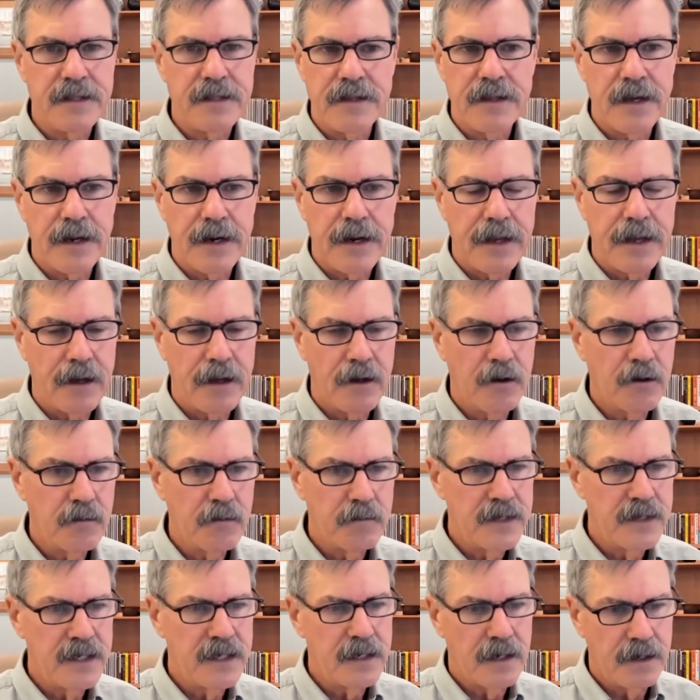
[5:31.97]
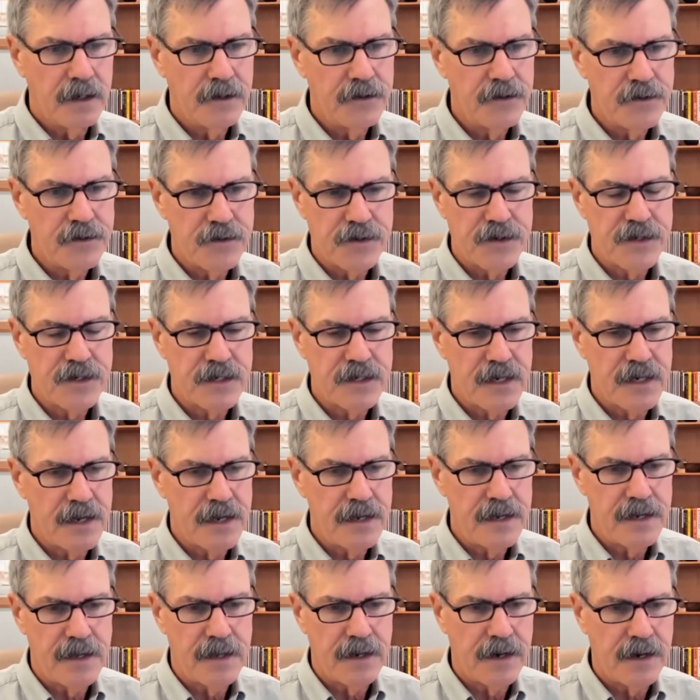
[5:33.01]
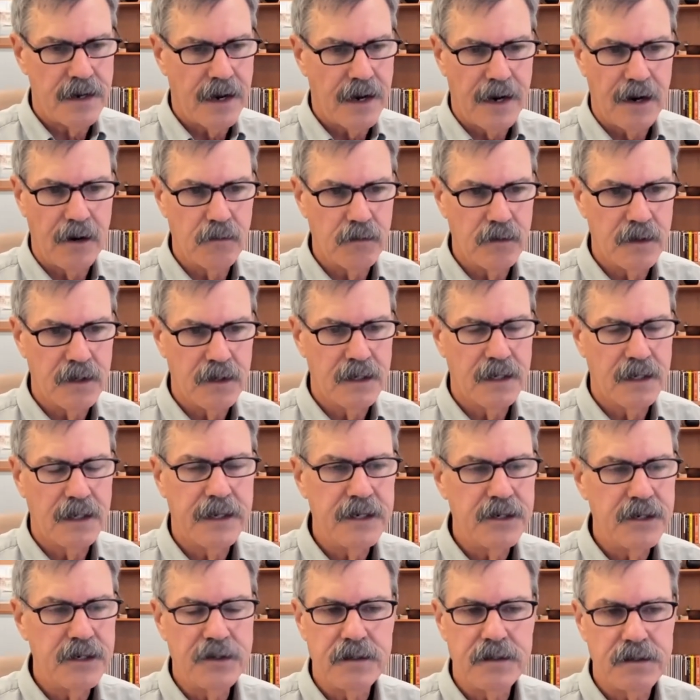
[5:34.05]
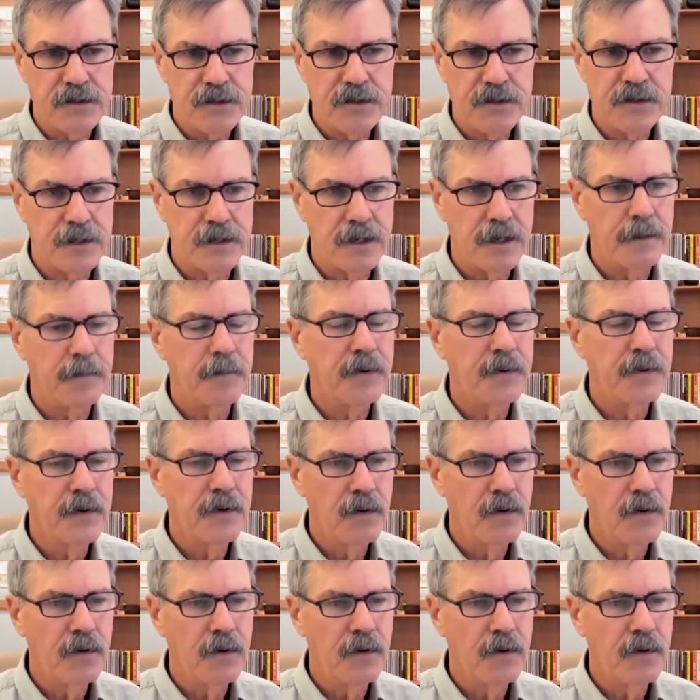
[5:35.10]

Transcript: that helped me understand our relationship